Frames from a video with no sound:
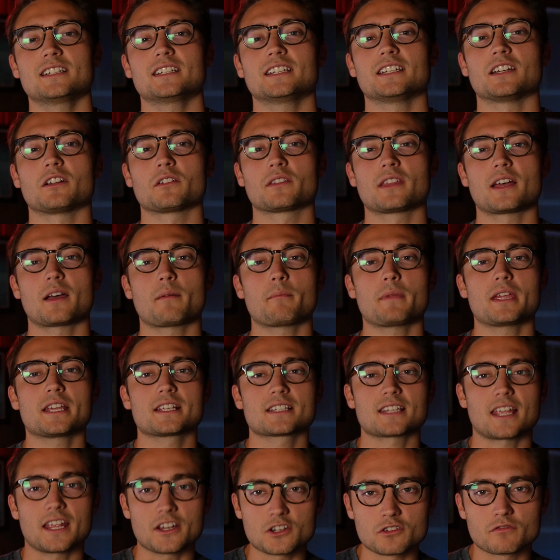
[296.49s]
You know, that
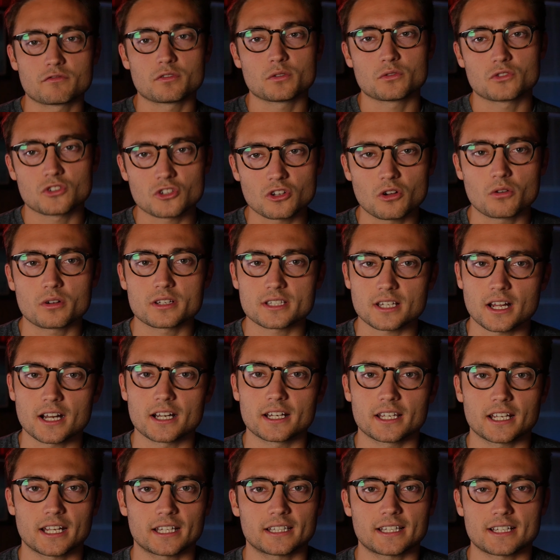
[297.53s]
makes Asian food so
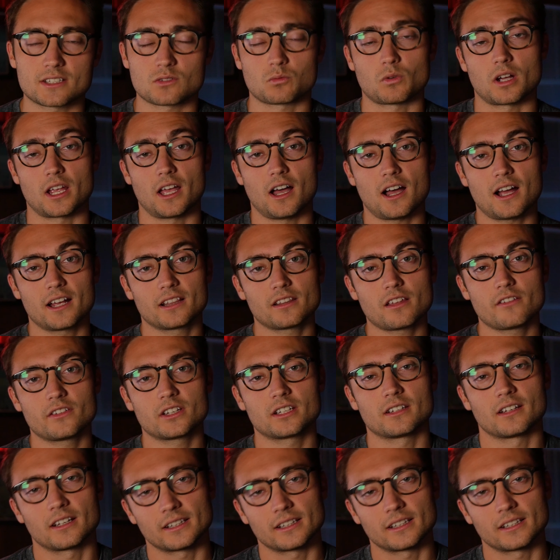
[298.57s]
exciting, and that's why I love it,